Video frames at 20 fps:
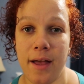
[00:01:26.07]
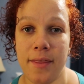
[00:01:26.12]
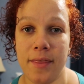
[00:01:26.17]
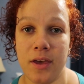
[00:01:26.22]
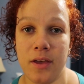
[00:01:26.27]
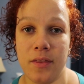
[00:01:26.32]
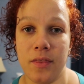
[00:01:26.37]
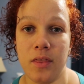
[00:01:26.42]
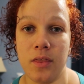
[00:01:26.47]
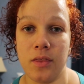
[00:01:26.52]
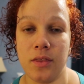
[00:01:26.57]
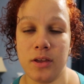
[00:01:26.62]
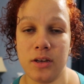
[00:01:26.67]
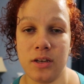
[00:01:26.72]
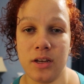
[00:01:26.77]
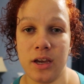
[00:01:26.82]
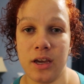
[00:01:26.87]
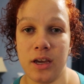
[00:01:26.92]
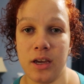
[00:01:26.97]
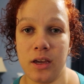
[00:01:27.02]
and then
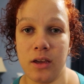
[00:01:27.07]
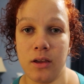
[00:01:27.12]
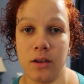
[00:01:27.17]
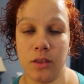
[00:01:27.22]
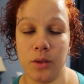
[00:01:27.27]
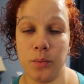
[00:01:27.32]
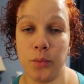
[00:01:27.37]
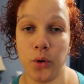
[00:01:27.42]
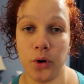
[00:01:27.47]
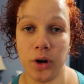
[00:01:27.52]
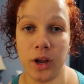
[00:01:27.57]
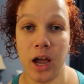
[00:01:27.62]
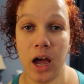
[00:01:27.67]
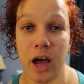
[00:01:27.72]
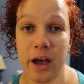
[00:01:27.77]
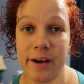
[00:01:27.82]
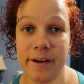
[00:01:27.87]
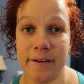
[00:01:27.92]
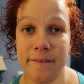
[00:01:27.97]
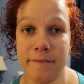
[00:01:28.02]
the morning
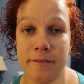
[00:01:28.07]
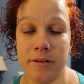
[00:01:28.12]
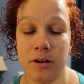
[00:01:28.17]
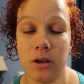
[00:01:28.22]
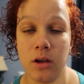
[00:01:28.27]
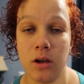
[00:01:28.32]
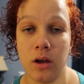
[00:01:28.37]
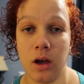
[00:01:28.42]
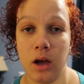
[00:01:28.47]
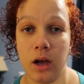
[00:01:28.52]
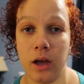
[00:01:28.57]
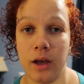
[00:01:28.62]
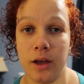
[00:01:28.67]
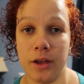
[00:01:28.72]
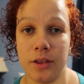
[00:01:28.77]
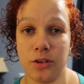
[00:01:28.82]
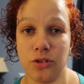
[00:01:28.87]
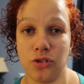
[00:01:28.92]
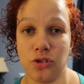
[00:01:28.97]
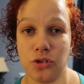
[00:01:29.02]
of
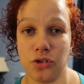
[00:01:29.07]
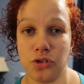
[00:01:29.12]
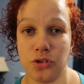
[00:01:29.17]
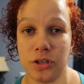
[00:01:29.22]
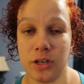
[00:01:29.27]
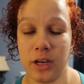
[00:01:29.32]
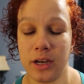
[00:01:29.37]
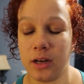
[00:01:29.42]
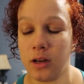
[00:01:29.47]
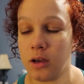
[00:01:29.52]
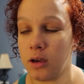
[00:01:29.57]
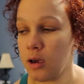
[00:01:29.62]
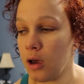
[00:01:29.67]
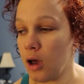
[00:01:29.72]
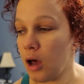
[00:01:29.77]
the surgery date.